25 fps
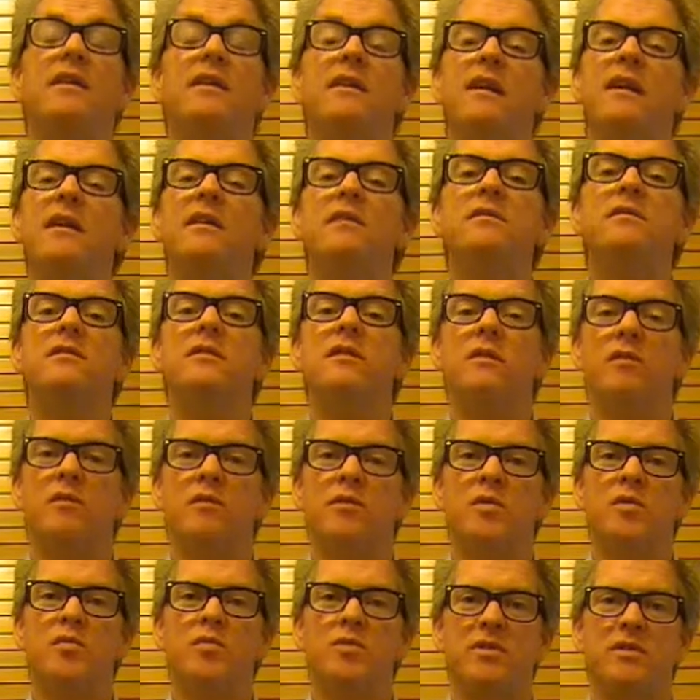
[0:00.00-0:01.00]
lost
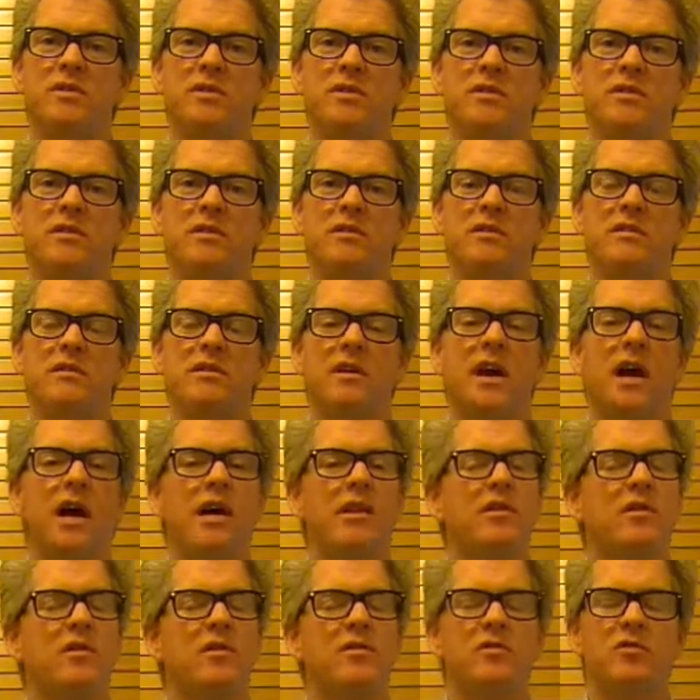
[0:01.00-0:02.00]
those positions,
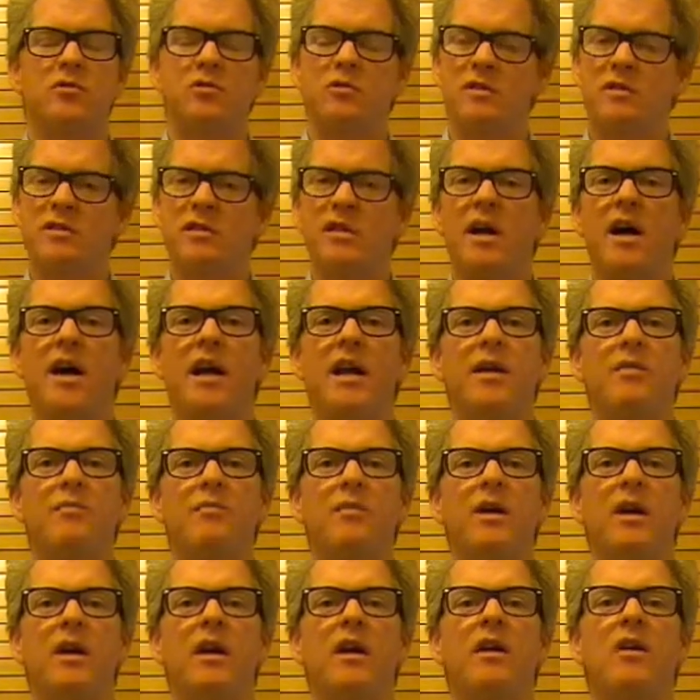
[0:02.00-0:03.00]
either due to
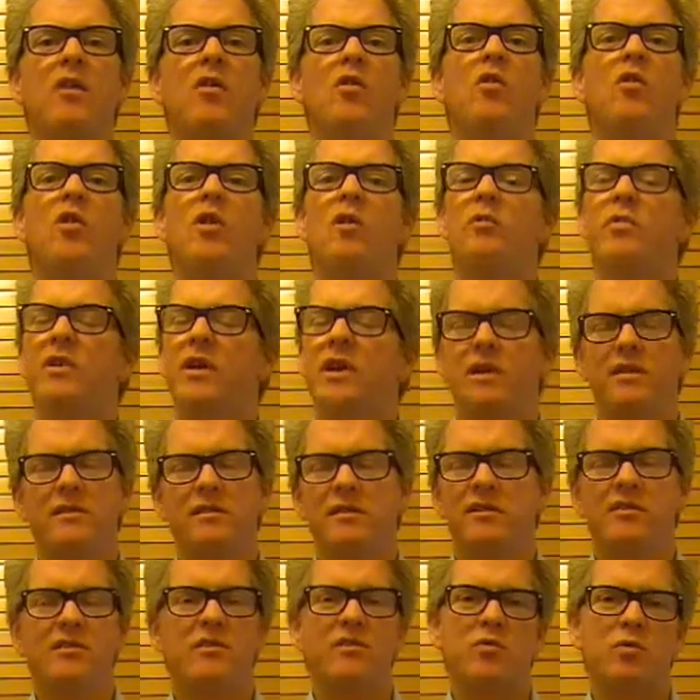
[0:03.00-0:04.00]
time or because
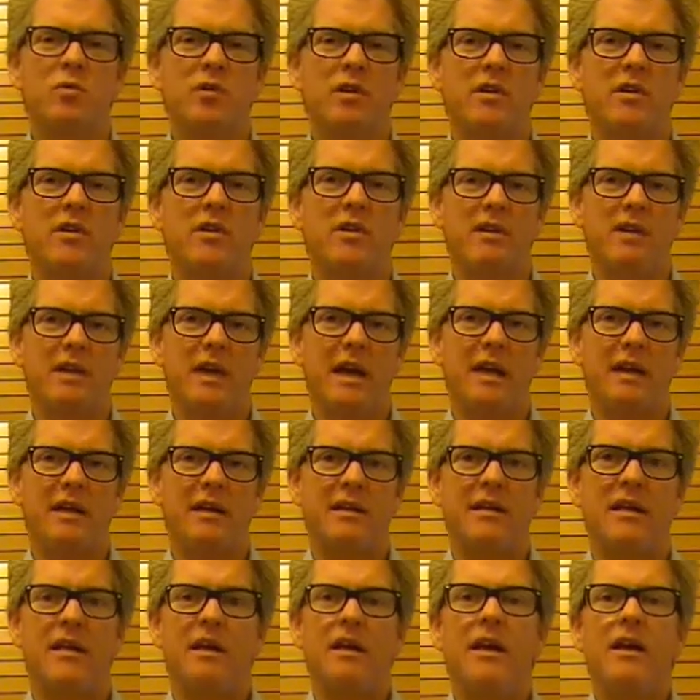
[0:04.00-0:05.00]
they just weren't good at
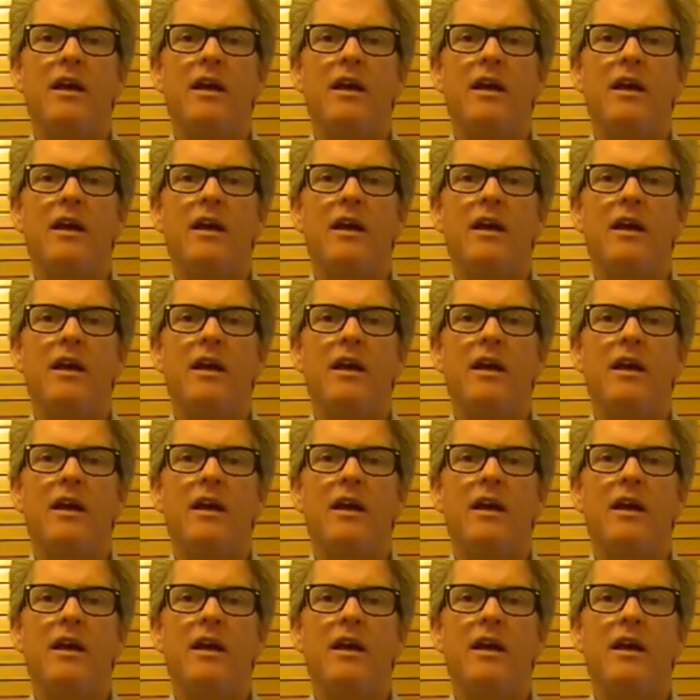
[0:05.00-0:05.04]
it.